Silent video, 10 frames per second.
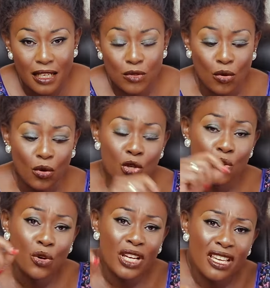So
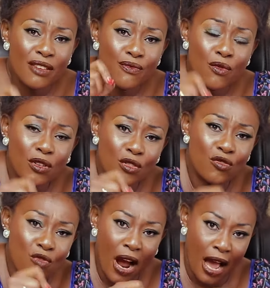you give
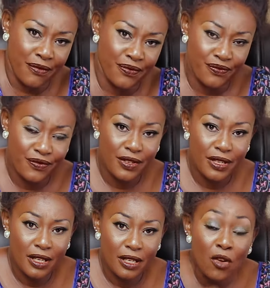what you have,
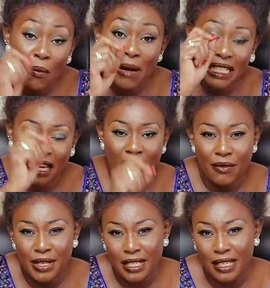no matter
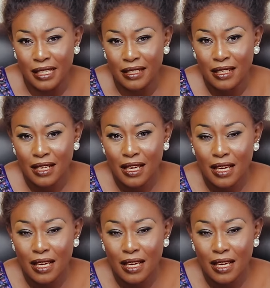how it is,